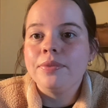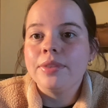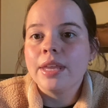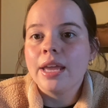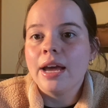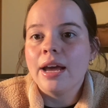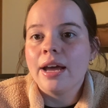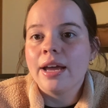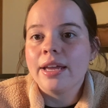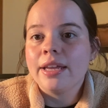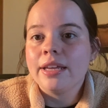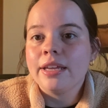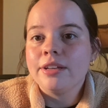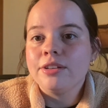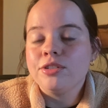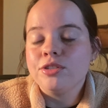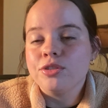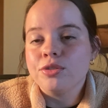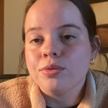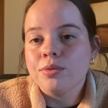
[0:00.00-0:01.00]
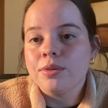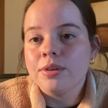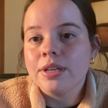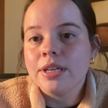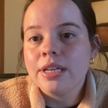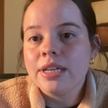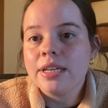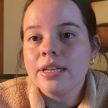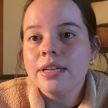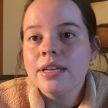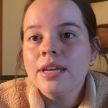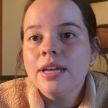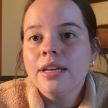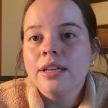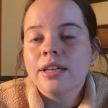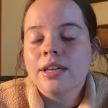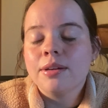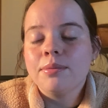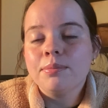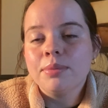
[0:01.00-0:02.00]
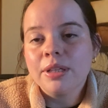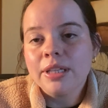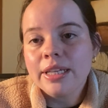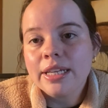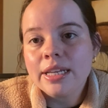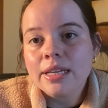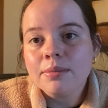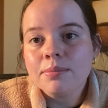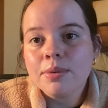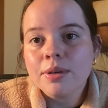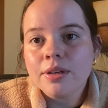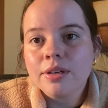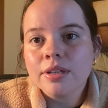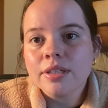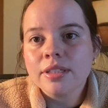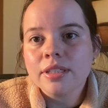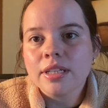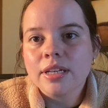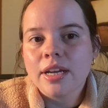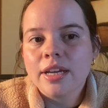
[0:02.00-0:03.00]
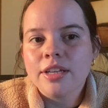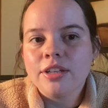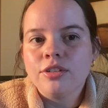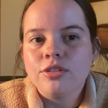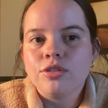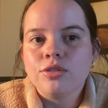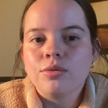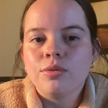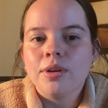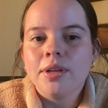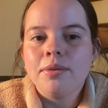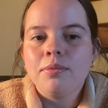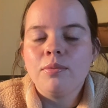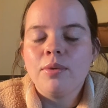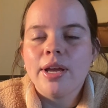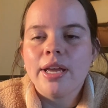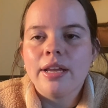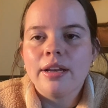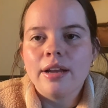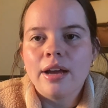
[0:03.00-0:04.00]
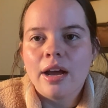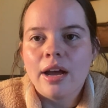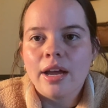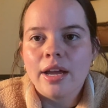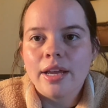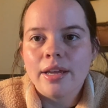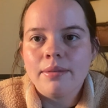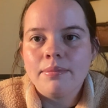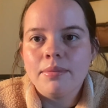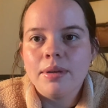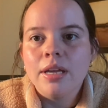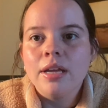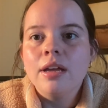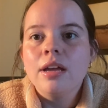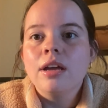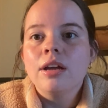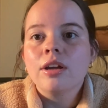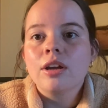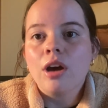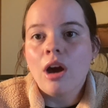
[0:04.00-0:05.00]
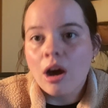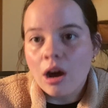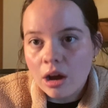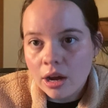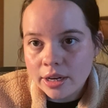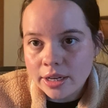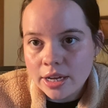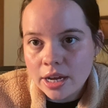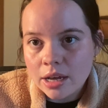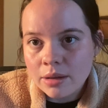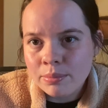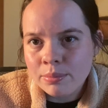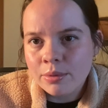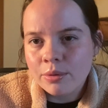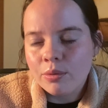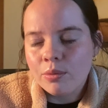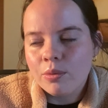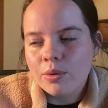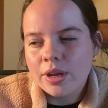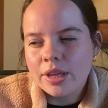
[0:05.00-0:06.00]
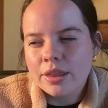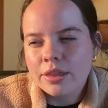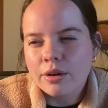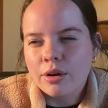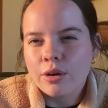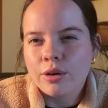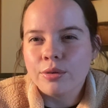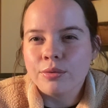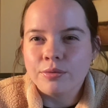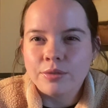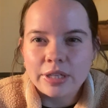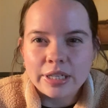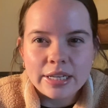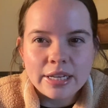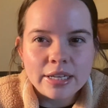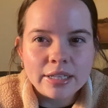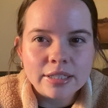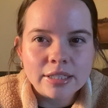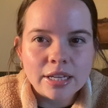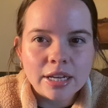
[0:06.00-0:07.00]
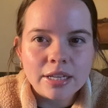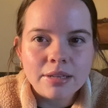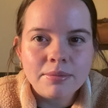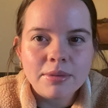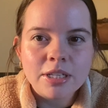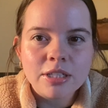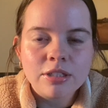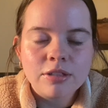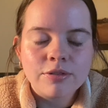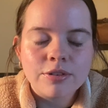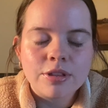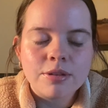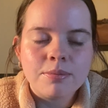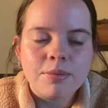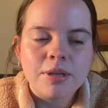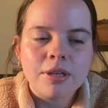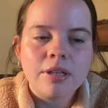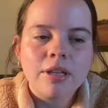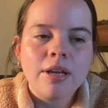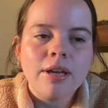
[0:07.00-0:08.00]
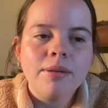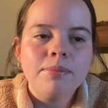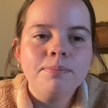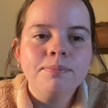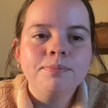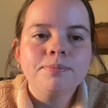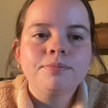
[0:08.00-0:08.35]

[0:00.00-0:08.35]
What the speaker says: I enjoy completing books and I enjoy when I'm caught up with our reading assignments for the book club